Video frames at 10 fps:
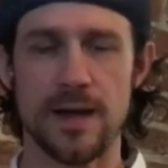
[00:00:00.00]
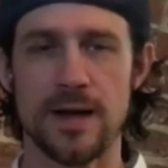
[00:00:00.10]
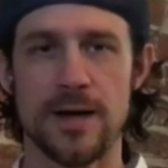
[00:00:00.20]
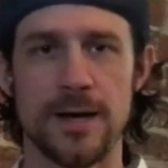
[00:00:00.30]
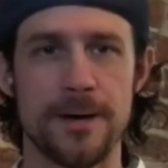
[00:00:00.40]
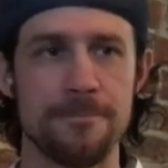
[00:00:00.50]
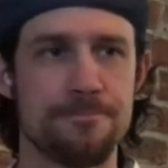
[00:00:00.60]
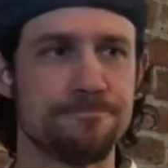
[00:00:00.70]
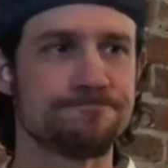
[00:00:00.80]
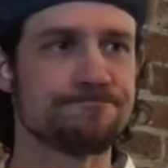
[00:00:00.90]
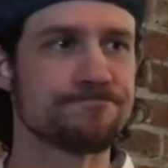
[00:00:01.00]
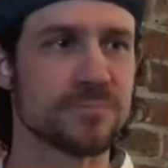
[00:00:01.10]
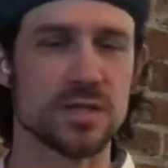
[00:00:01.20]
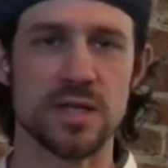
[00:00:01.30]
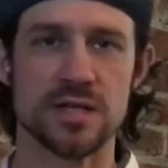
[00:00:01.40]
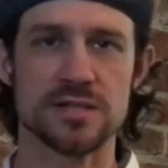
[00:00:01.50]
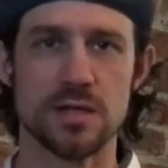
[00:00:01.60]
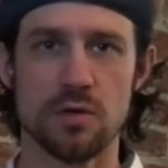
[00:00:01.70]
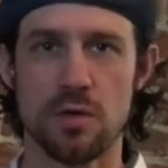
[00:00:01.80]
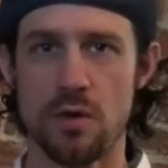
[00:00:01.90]
Like I
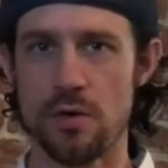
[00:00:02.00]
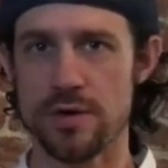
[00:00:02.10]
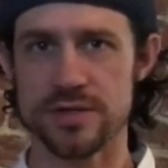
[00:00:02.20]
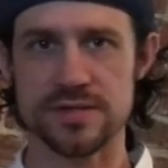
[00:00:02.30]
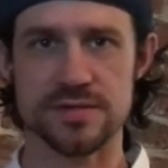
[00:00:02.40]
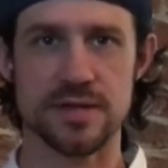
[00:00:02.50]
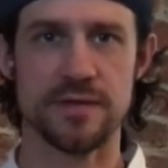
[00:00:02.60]
said, local artists,